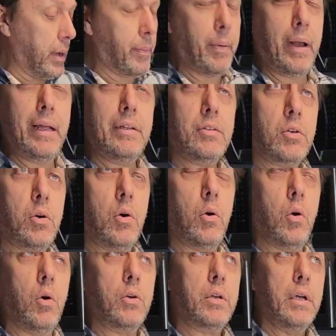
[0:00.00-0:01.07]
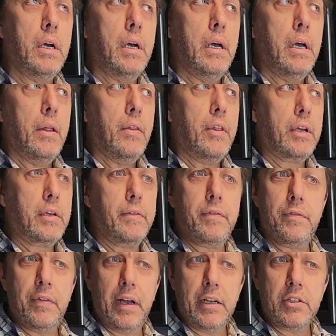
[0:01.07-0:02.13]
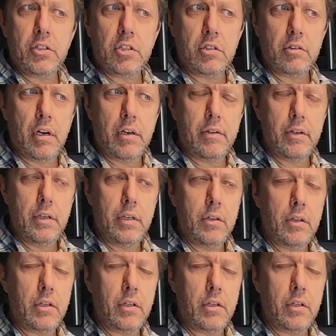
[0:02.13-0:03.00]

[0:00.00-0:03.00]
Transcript: a place called the confectionery